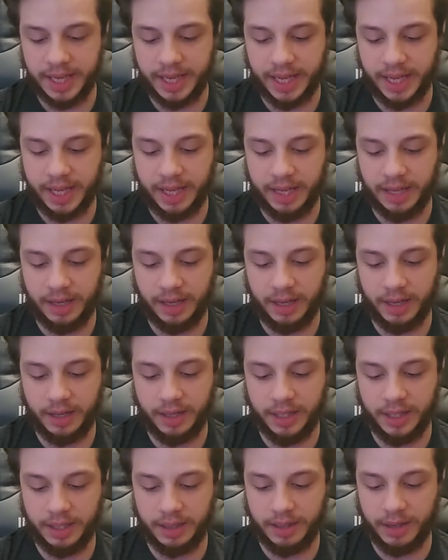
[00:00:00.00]

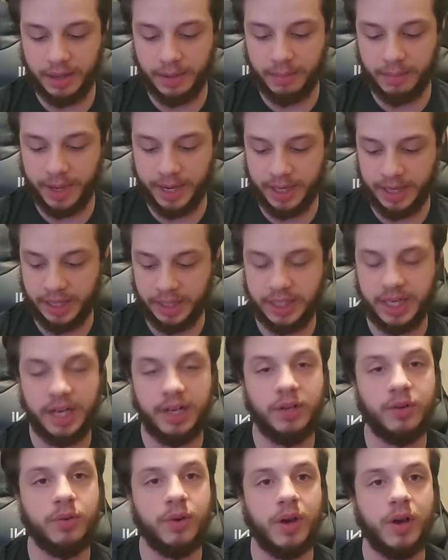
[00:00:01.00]
My
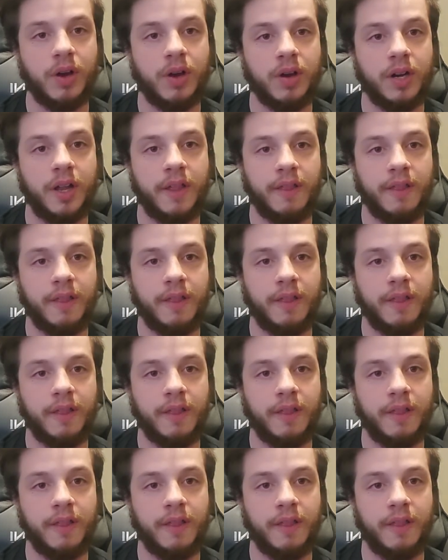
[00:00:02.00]
Nintendo card